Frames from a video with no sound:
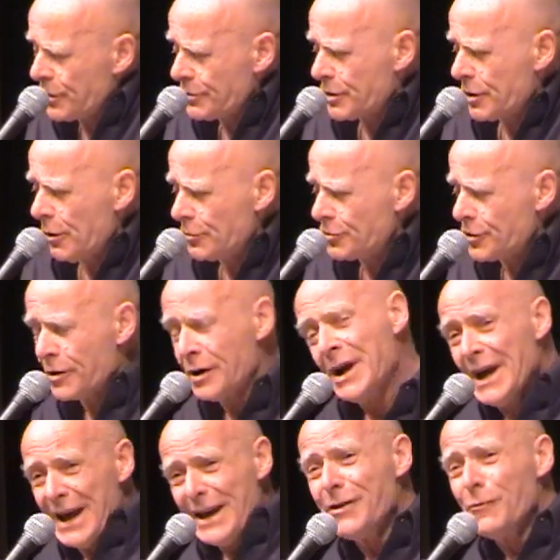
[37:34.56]
culture.
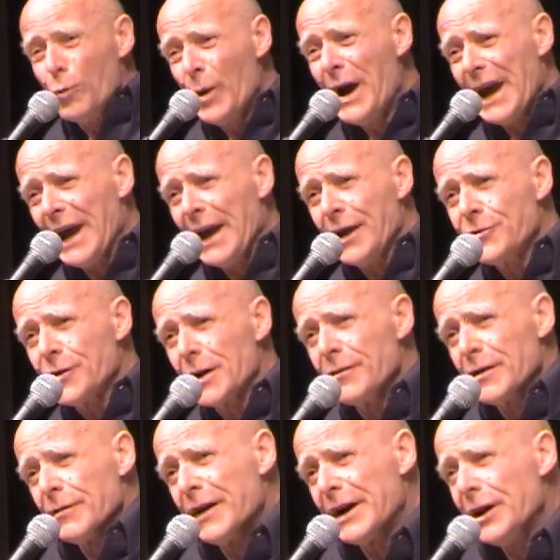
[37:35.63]
In a way, sort of
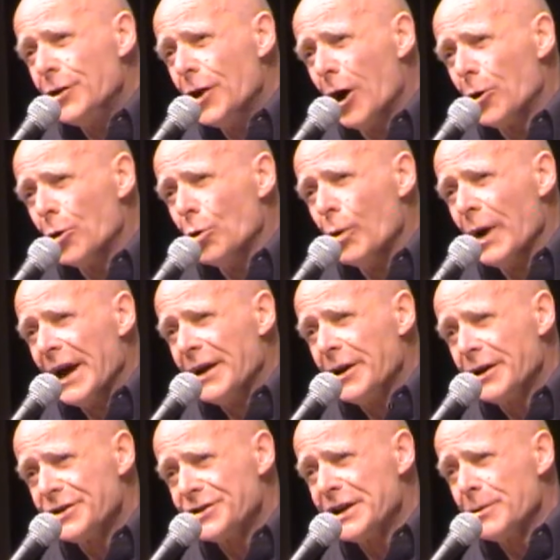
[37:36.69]
in a very narrow way, you
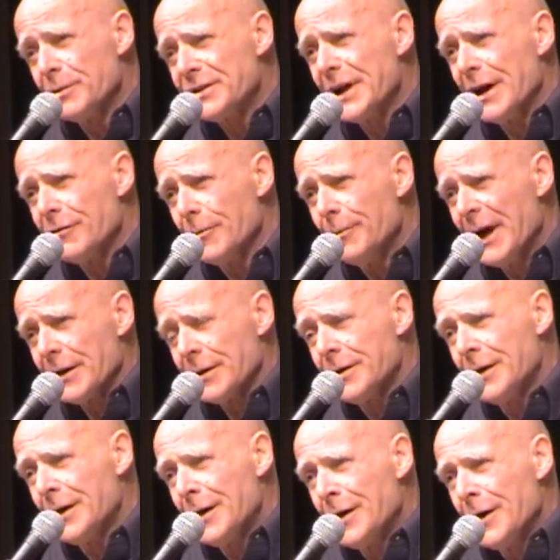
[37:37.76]
can see what Saville meant.
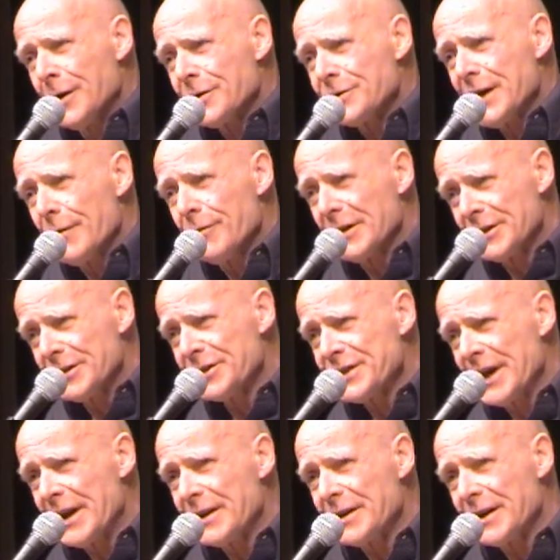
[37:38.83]
Because Saville had
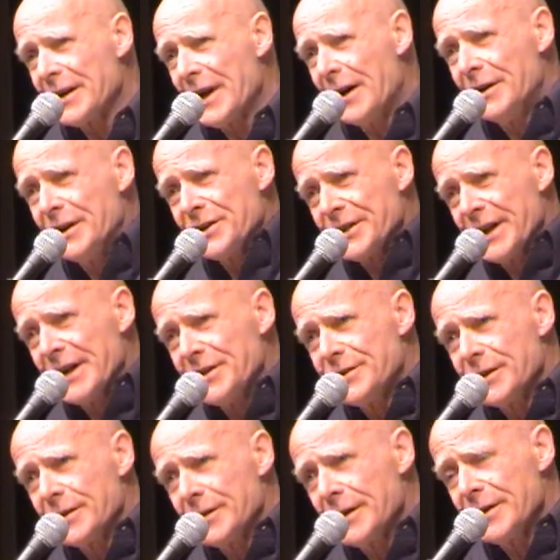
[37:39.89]
decided at an early stage
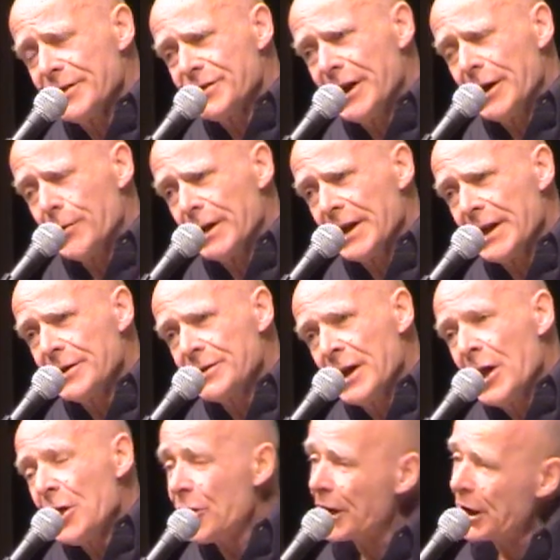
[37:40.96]
in his
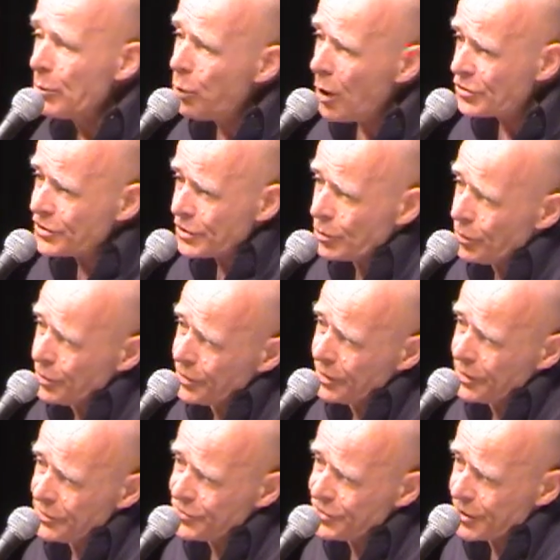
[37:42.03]
hearings that he wasn't going to
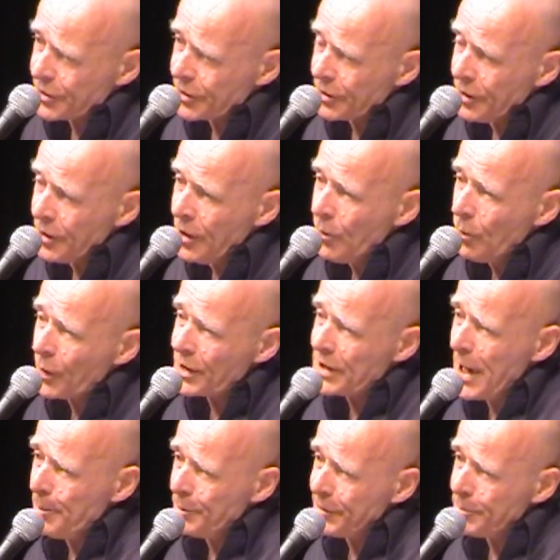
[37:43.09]
consider what had
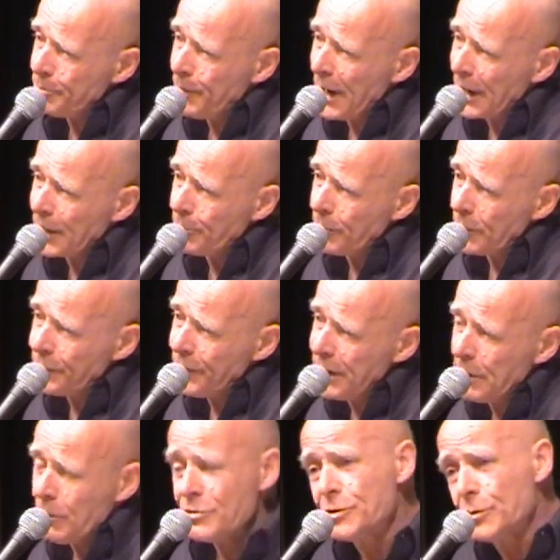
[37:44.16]
happened in Ballymurphy. He
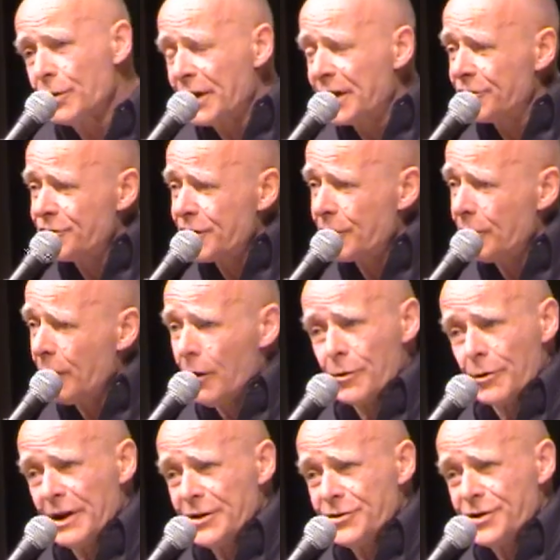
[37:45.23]
wasn't going to consider
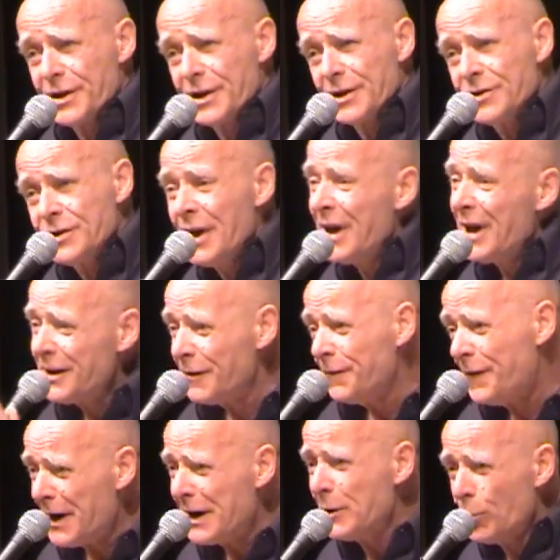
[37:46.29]
other incidents, and the
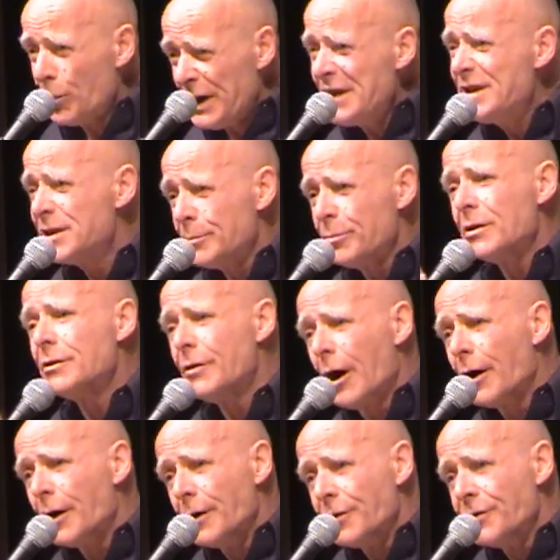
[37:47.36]
fairly reasonable
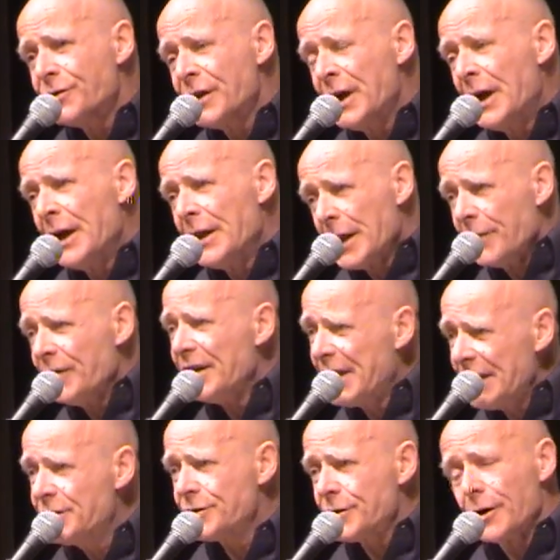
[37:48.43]
grounds that if he
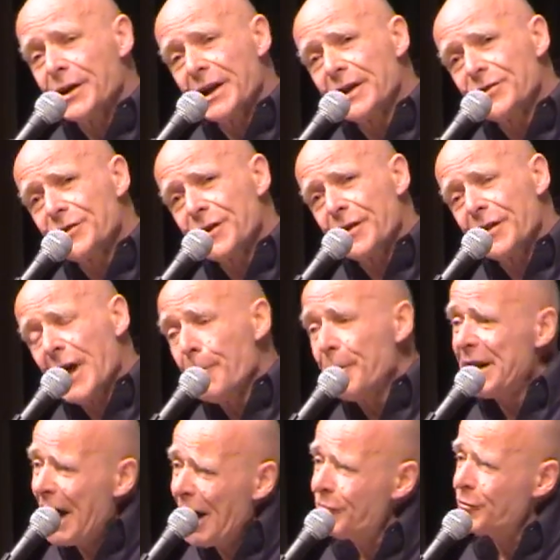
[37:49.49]
did start to consider them,
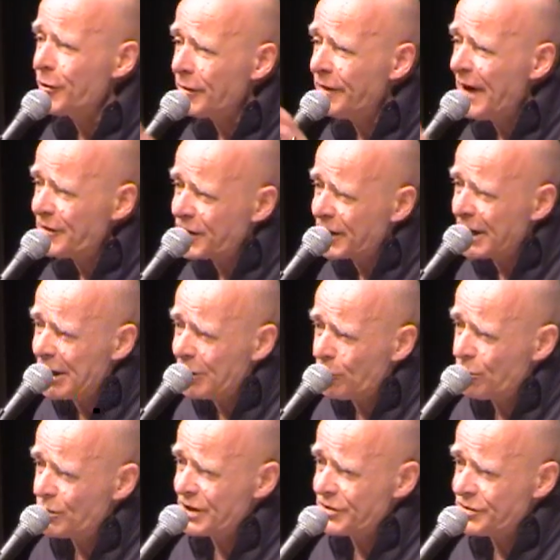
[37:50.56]
he'd have to investigate
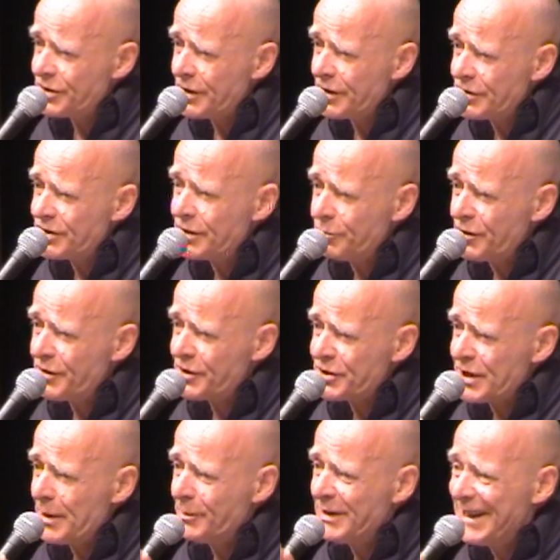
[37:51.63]
those incidents with the
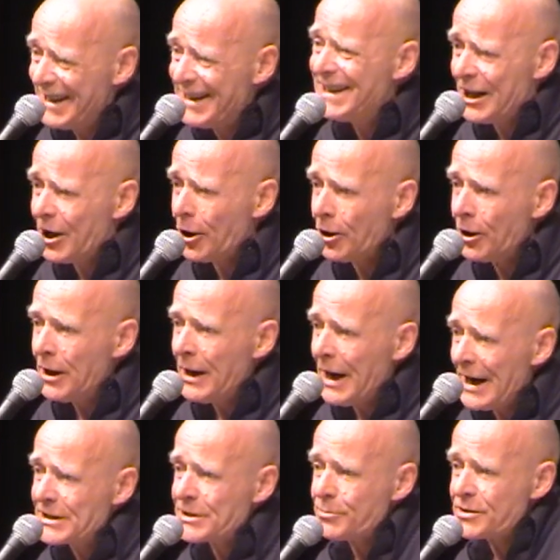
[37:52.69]
same detail
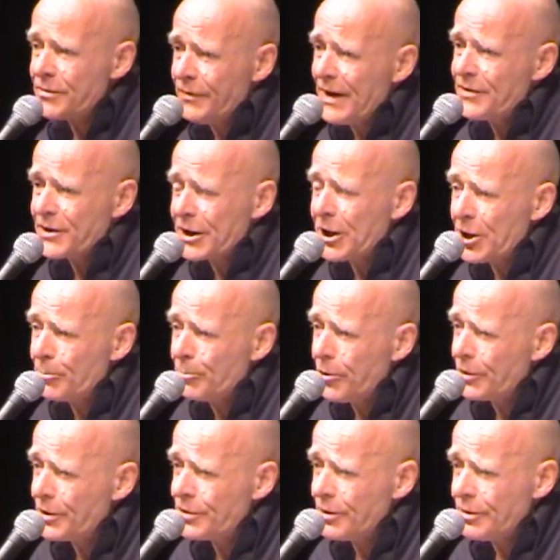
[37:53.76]
as he was investigating
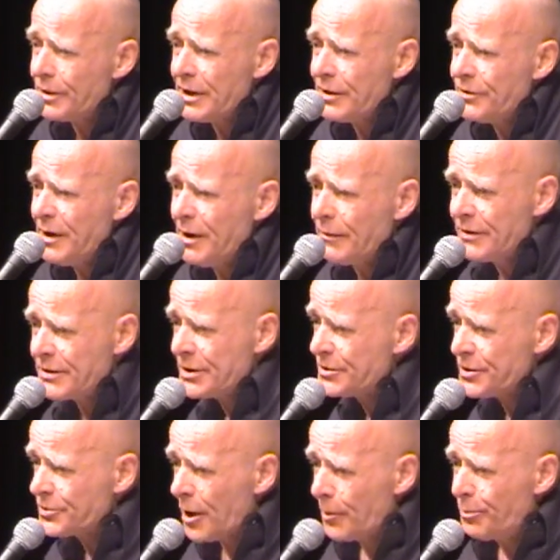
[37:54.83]
Bloody Sunday itself. And says
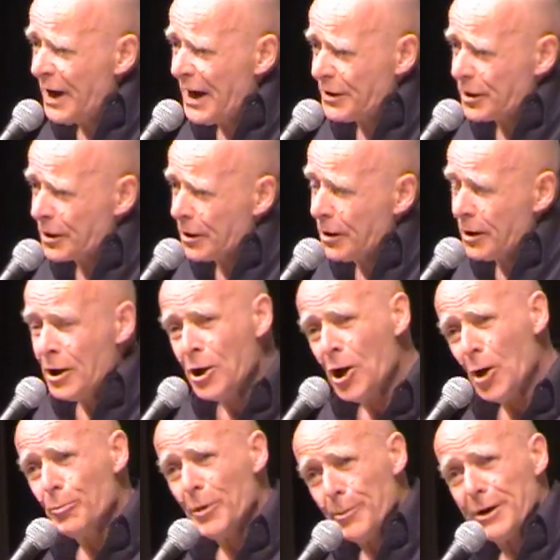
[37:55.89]
it's not practical,
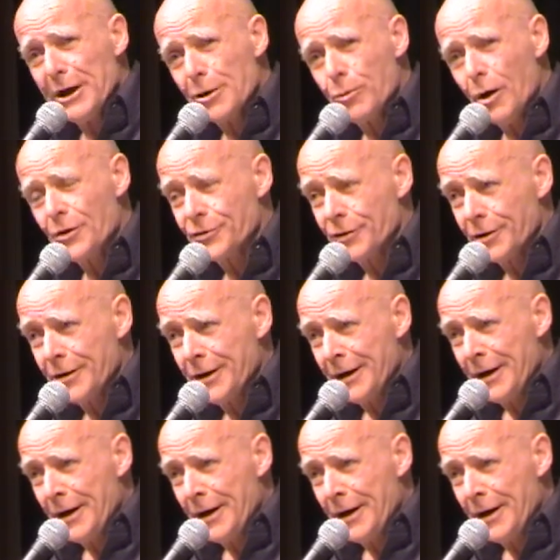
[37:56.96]
and maybe it wasn't.